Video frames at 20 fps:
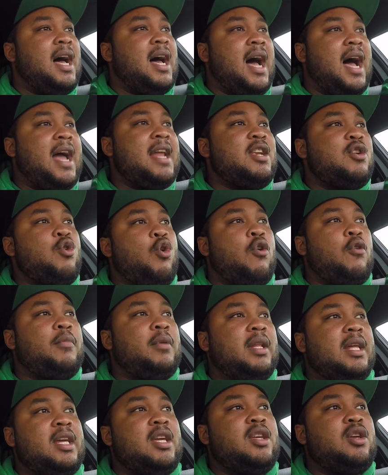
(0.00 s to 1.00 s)
I
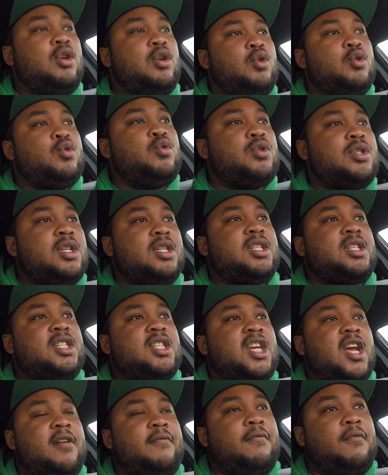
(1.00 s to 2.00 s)
normally use
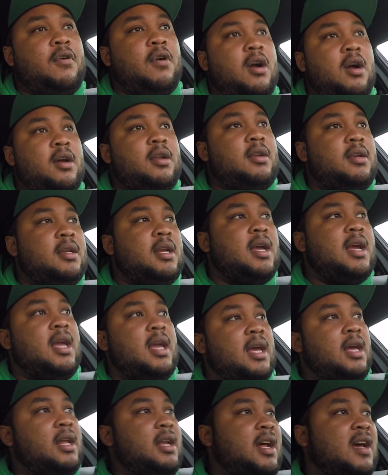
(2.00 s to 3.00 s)
Chevron,
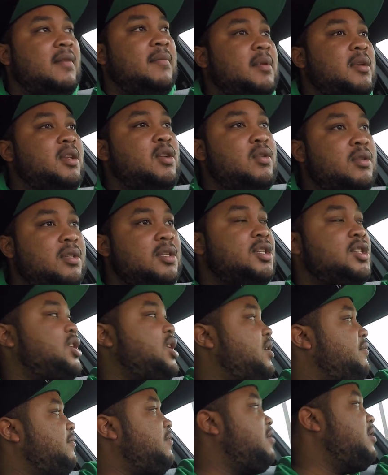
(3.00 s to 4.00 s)
and I've been using
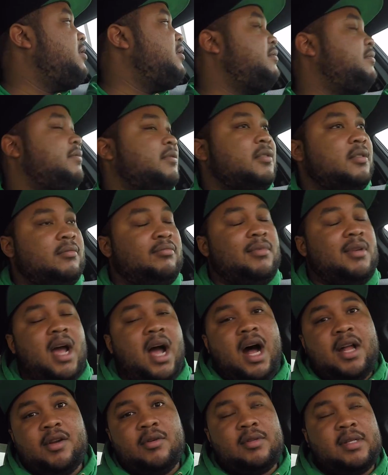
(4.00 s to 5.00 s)
Chevron for
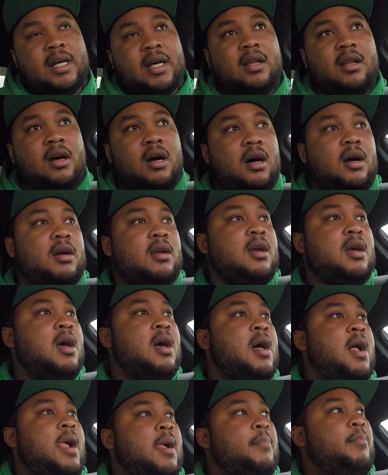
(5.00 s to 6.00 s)
God knows how long.
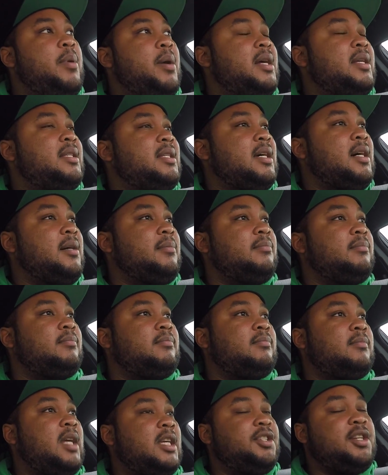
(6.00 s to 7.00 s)
But
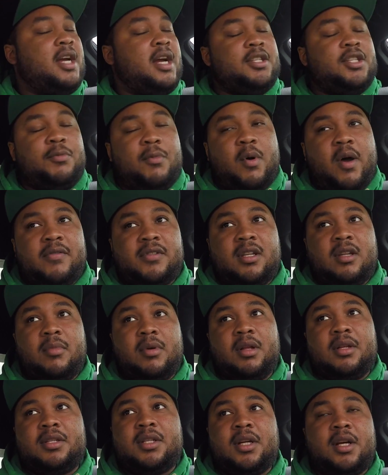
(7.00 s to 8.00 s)
as you guys know, my wife's in the
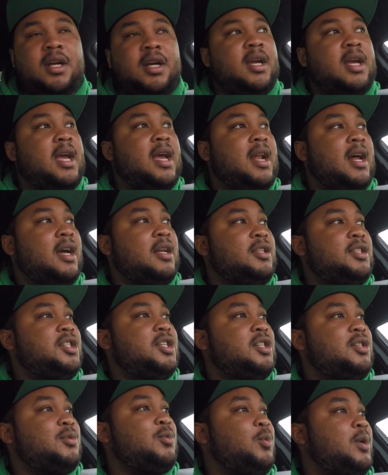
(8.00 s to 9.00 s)
military, and I
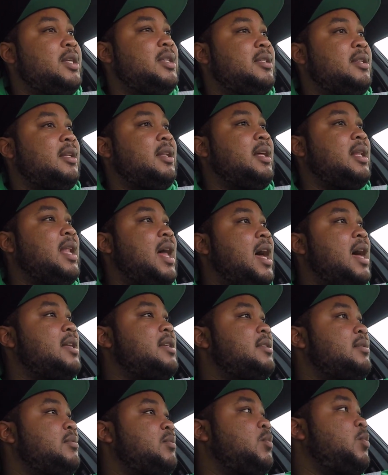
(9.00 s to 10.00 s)
just recently,
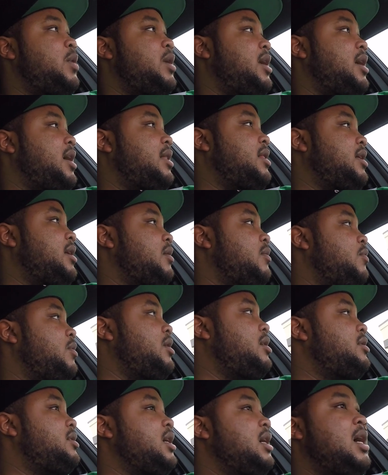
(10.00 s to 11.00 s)
last week I think it
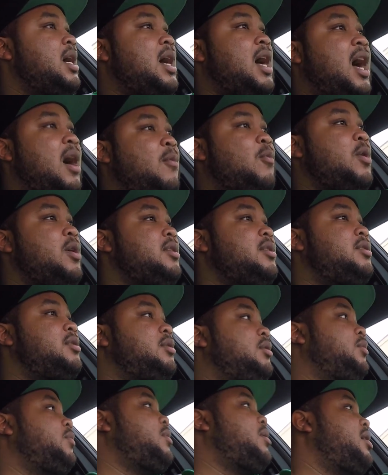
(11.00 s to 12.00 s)
was, I went
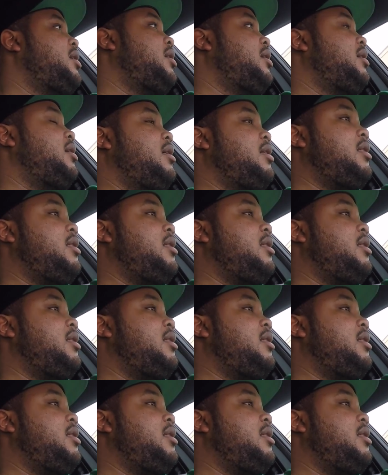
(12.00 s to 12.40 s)
to